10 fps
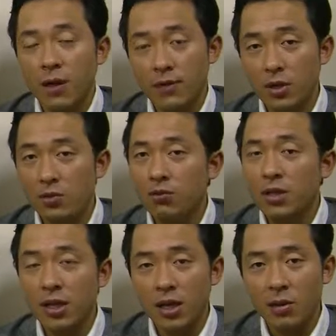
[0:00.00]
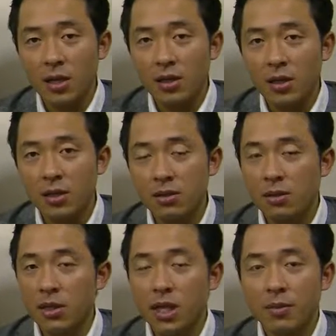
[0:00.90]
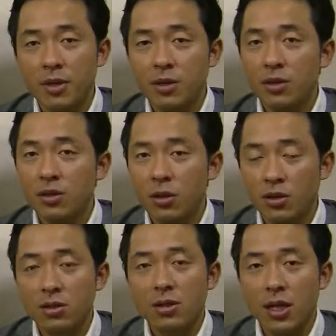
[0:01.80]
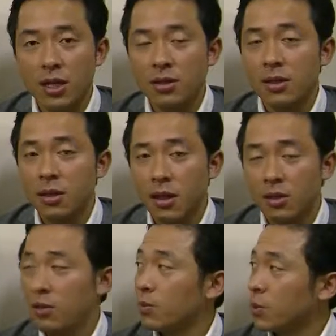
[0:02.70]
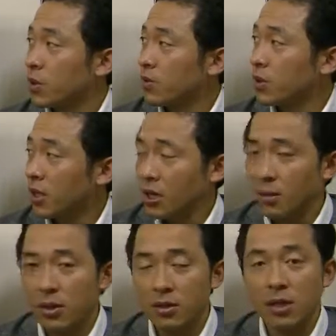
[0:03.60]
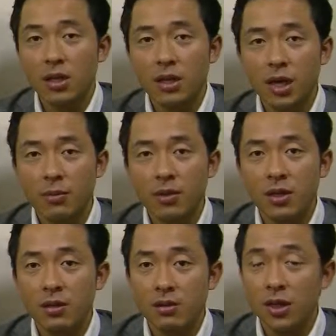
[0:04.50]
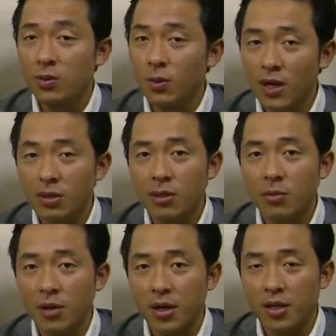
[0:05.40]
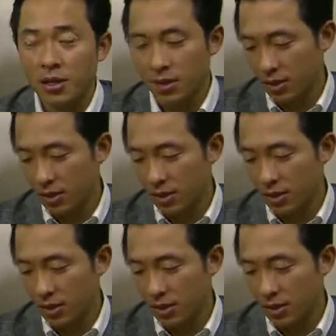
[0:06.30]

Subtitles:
your retirement, so the government do not tax a lot for the retirement income, so that's why it's separated.